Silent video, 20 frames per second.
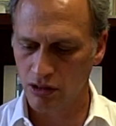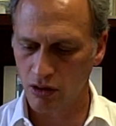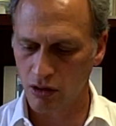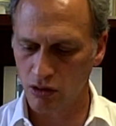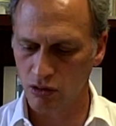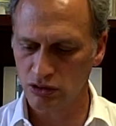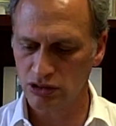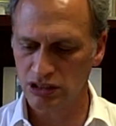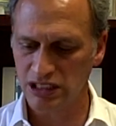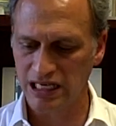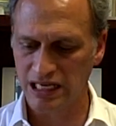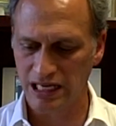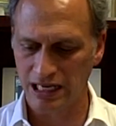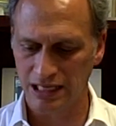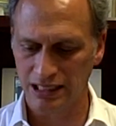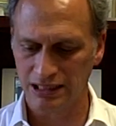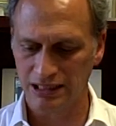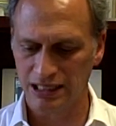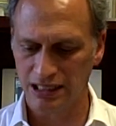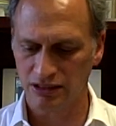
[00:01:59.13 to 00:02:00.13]
only
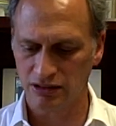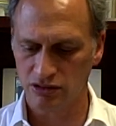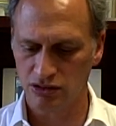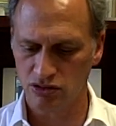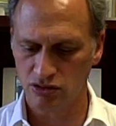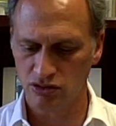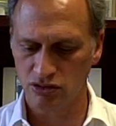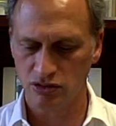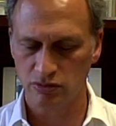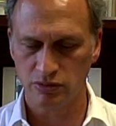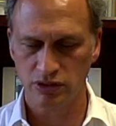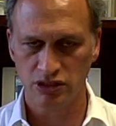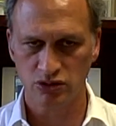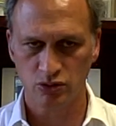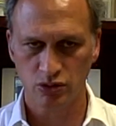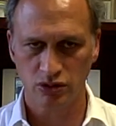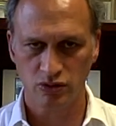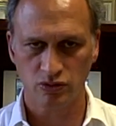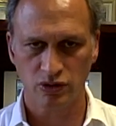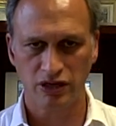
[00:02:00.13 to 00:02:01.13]
a legal union
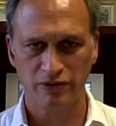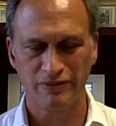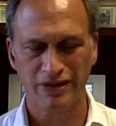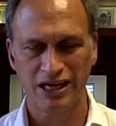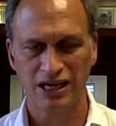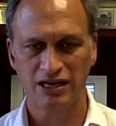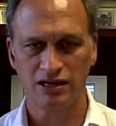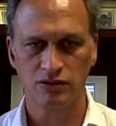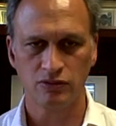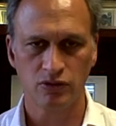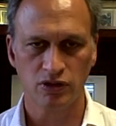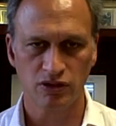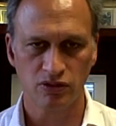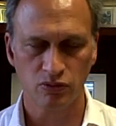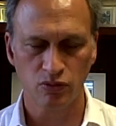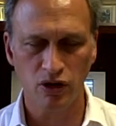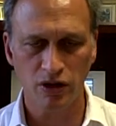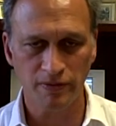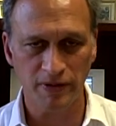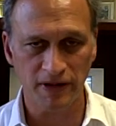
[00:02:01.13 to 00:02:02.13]
between one man and one
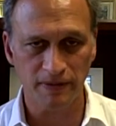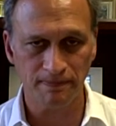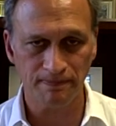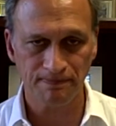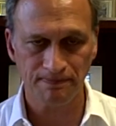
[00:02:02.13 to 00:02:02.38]
woman.